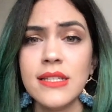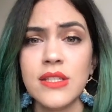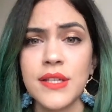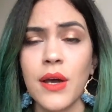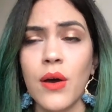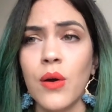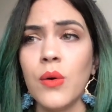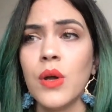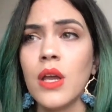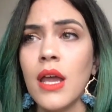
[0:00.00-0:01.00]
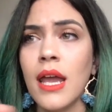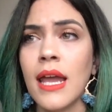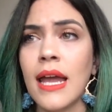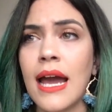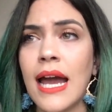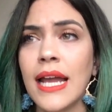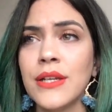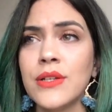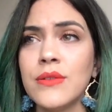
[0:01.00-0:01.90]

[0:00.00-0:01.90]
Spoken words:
So I